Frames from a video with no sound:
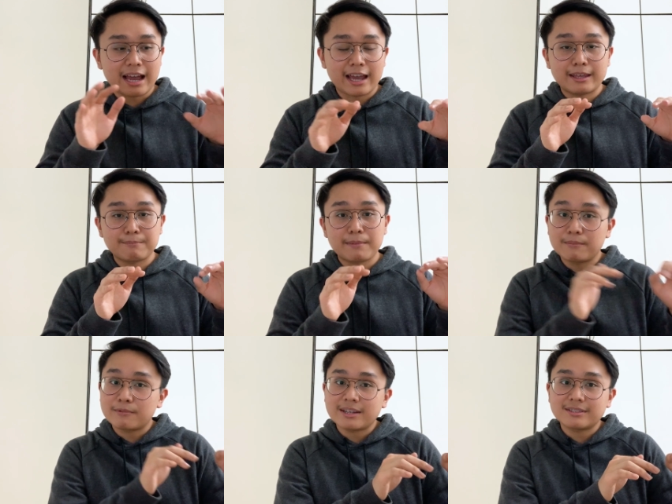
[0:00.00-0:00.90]
I
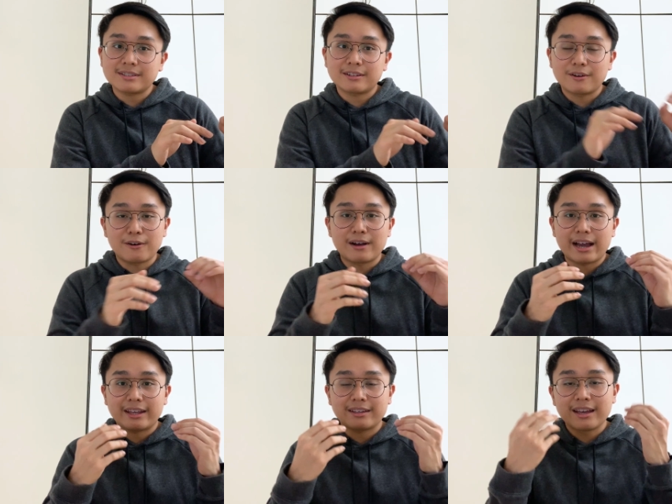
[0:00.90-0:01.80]
memorize it or
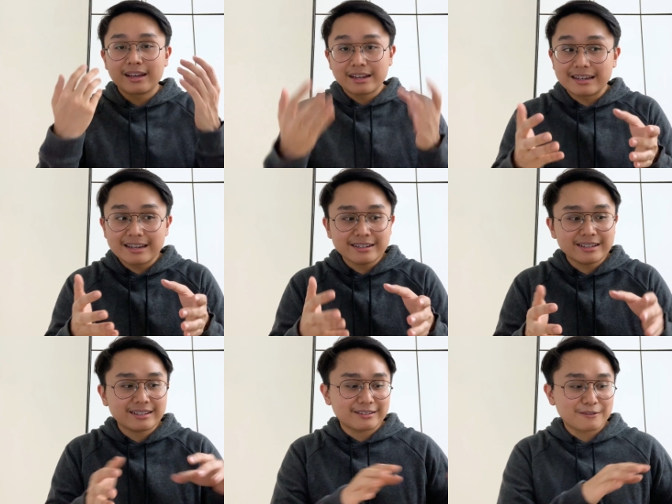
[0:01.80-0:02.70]
I learn
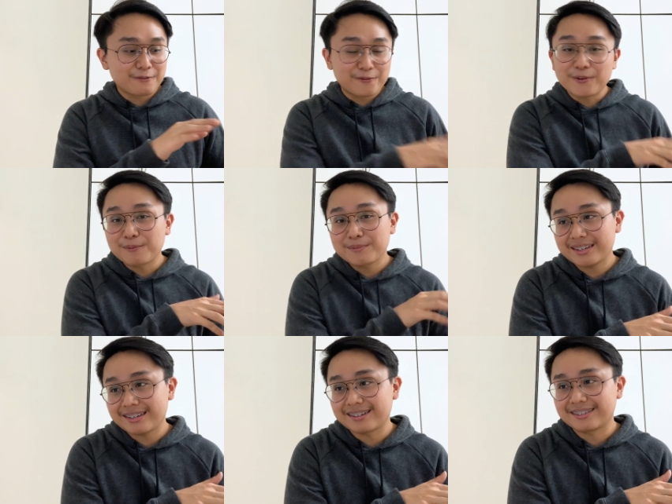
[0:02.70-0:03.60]
it from
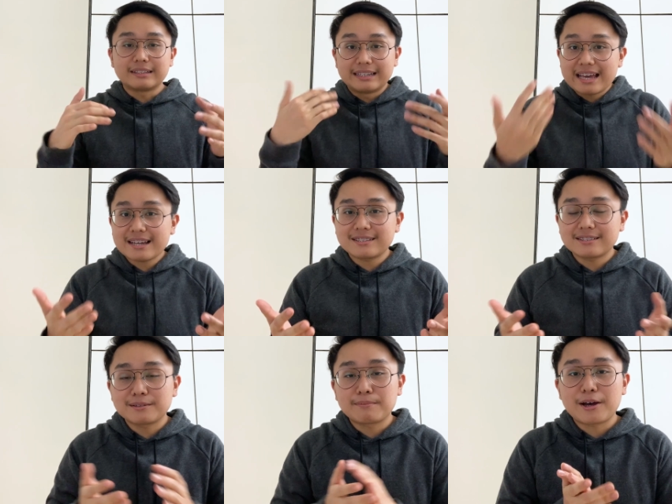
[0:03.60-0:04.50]
here. Next
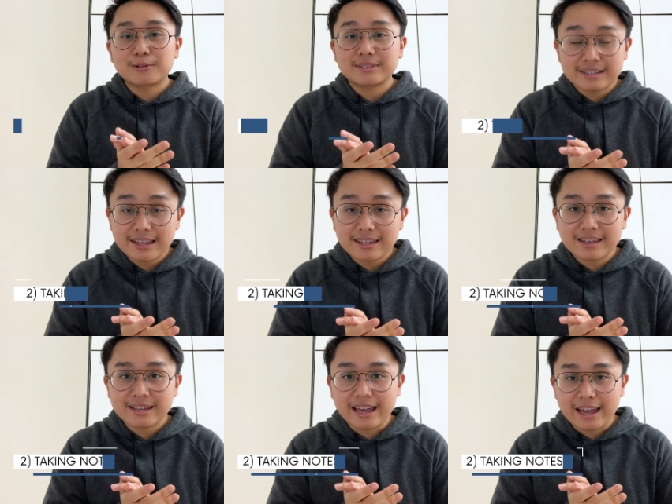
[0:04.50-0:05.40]
is about
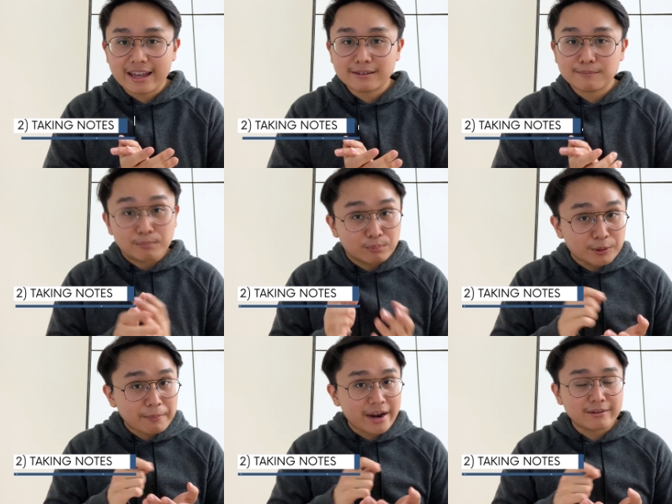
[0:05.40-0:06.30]
taking and
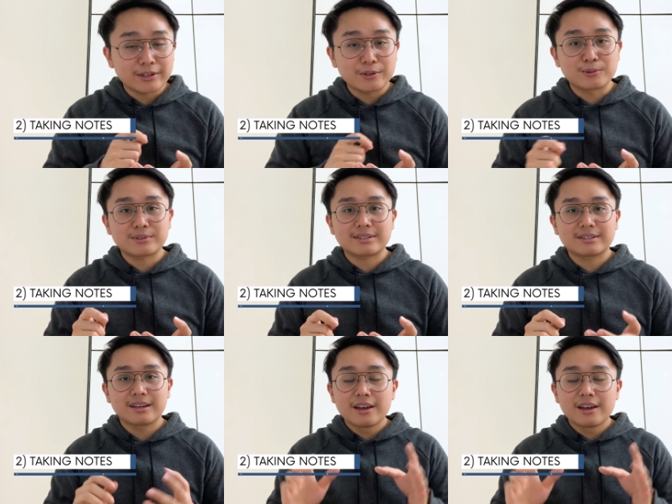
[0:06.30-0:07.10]
preparing notes.